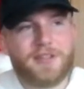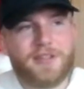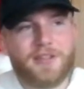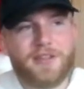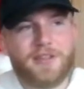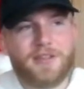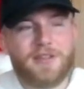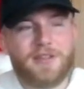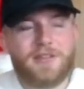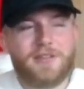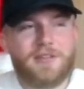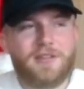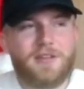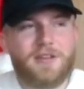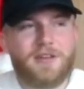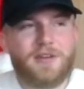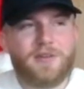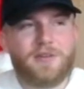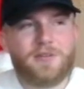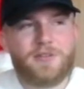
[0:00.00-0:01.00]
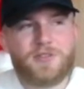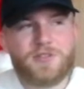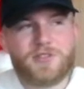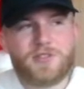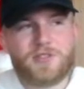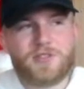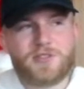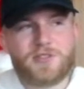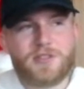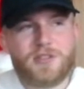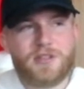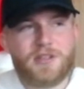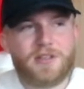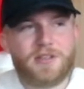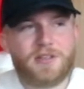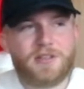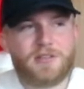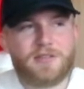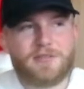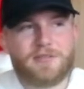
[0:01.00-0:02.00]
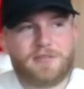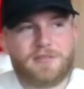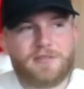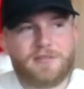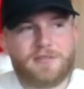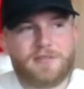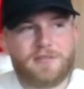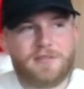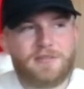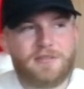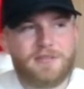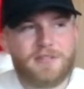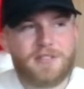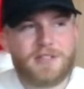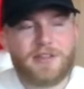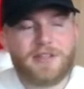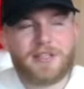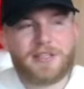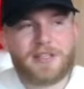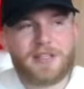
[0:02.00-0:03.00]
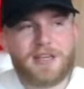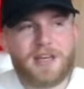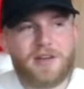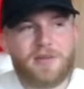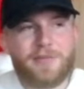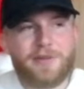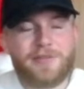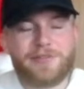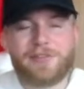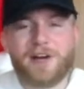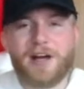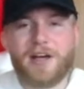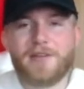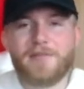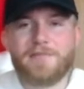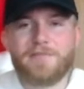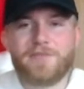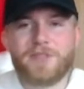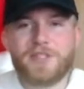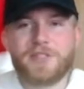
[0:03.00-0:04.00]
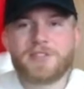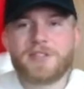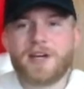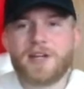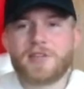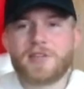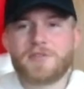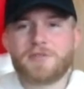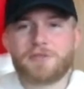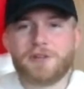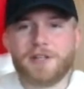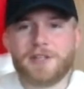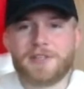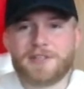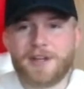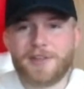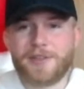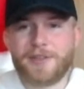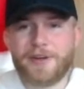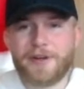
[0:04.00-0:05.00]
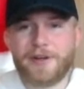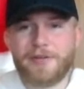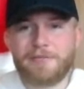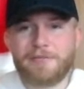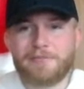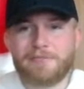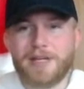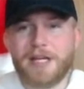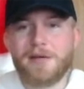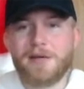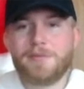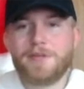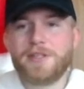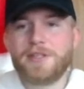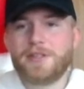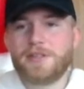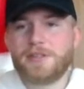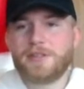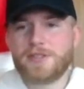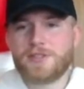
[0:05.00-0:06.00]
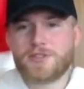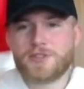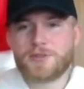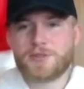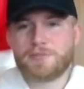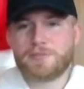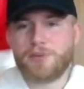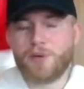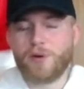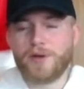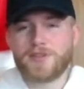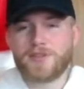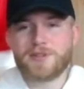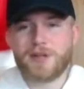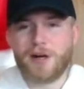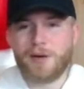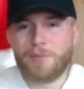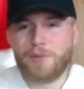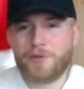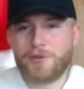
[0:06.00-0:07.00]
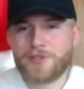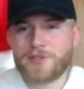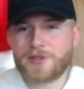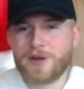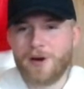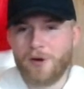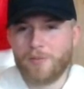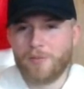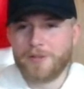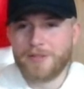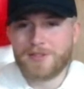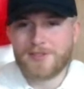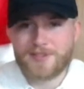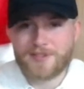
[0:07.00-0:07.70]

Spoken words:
Nah. It's just, that cat will be fine. He's got his friends out there. Maybe he's just boysing up with his homies.